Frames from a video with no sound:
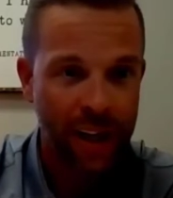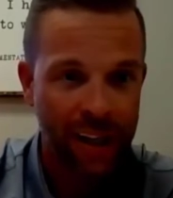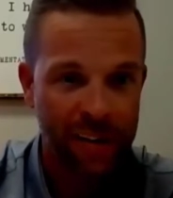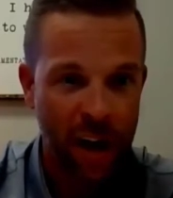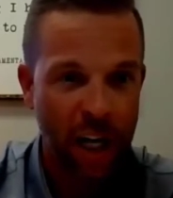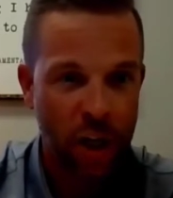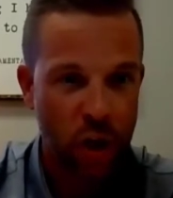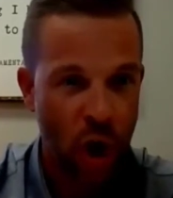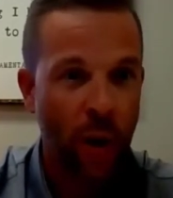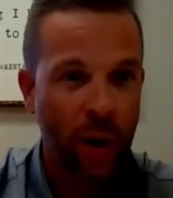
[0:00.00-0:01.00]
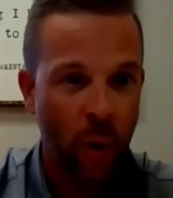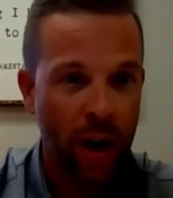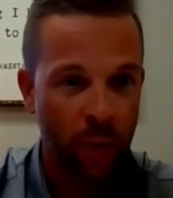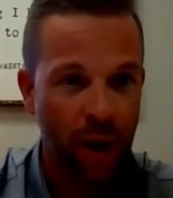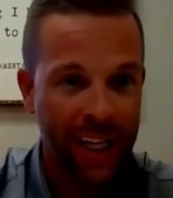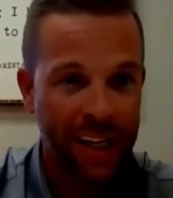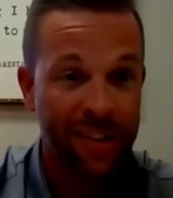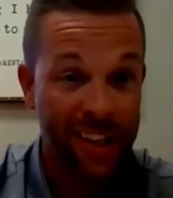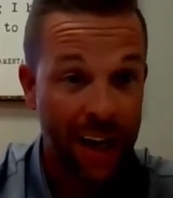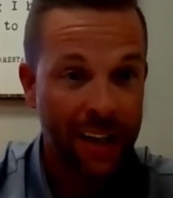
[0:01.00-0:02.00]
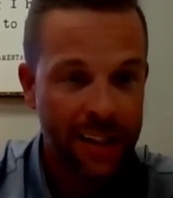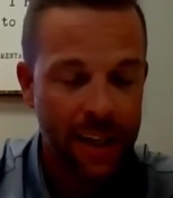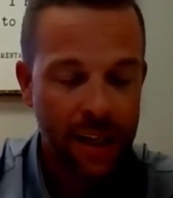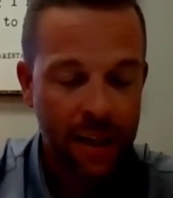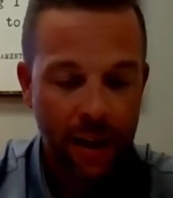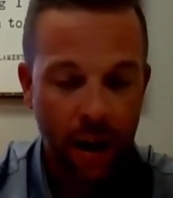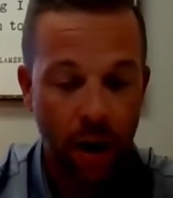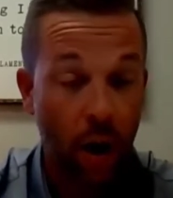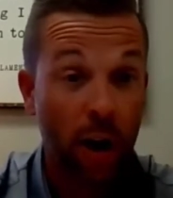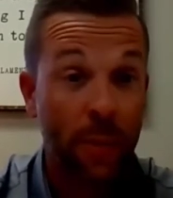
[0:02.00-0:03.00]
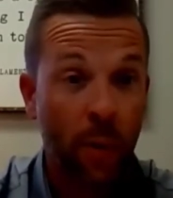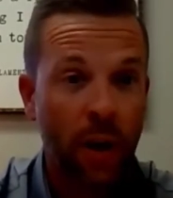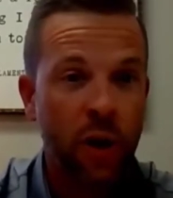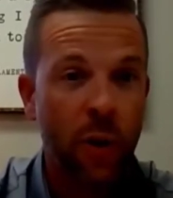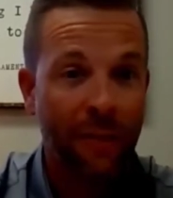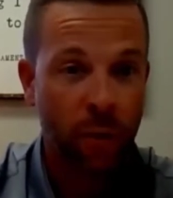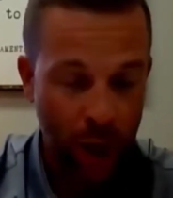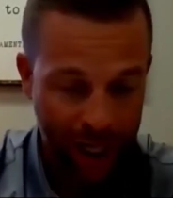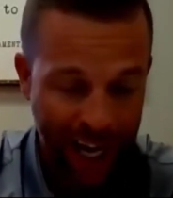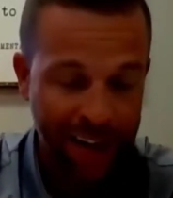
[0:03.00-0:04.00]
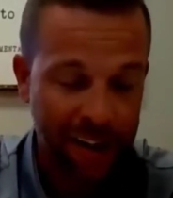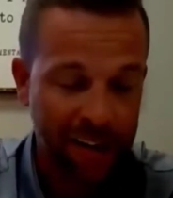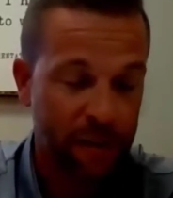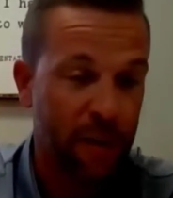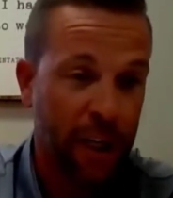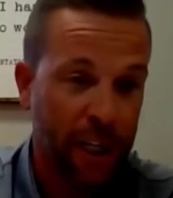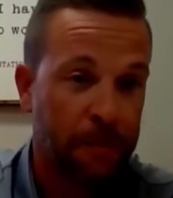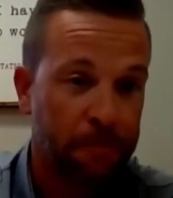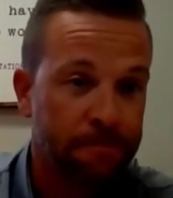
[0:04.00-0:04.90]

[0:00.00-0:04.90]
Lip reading: that is not showing what it really is yet, are going to be ones who have quick access to funding.